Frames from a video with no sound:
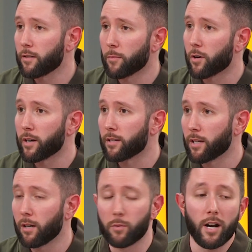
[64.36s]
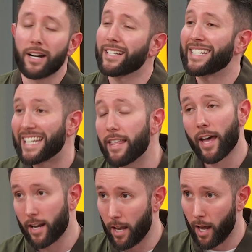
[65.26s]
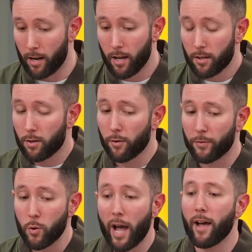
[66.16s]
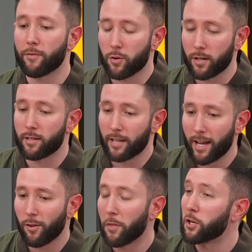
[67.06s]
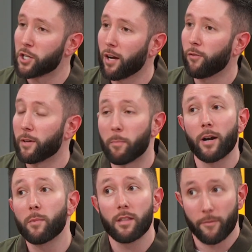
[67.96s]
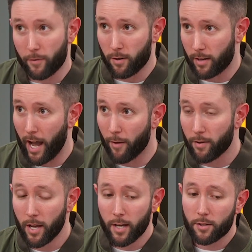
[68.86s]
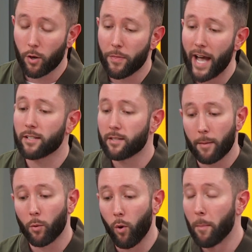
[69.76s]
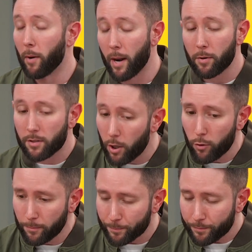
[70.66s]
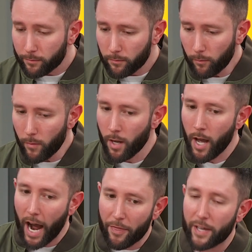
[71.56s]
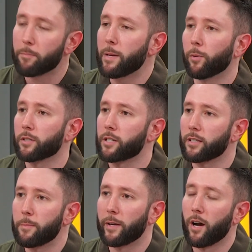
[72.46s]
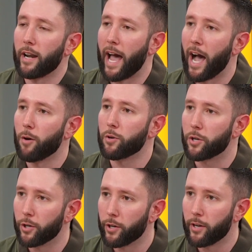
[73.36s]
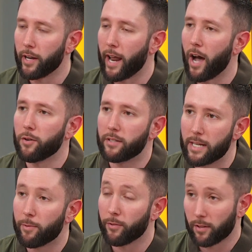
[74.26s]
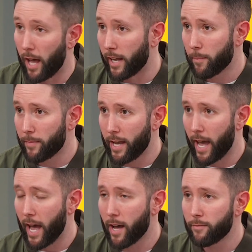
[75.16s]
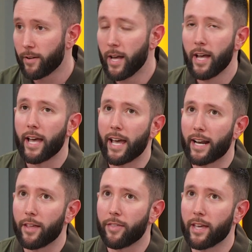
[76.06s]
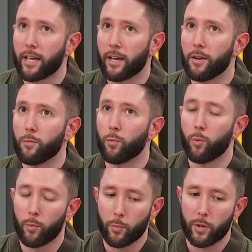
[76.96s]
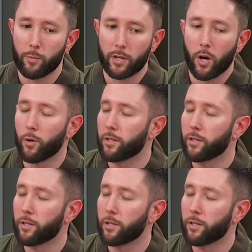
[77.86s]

from Chris Sale, we're not going to see that again. So if you have Chris Sale on the shelf, it better be in the first half. So that's number one. But number two, I think people are sleeping on how good and how deep of a lineup they have. And I think when we go